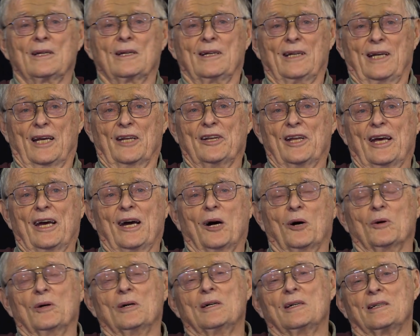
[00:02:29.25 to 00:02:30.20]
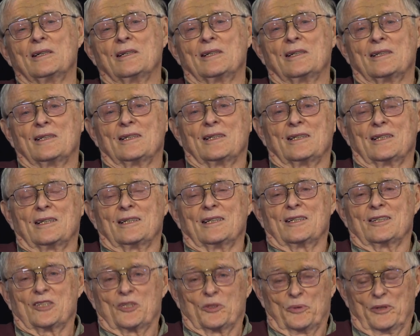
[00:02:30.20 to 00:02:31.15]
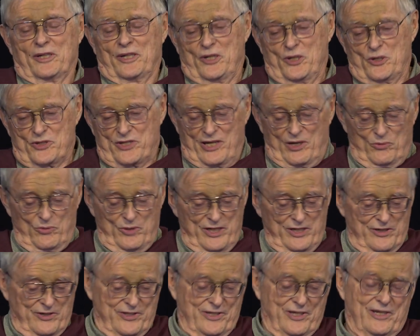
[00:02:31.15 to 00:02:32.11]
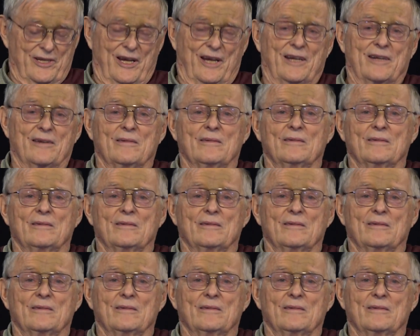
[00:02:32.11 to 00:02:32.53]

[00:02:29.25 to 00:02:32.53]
And now, to introduce our reader tonight,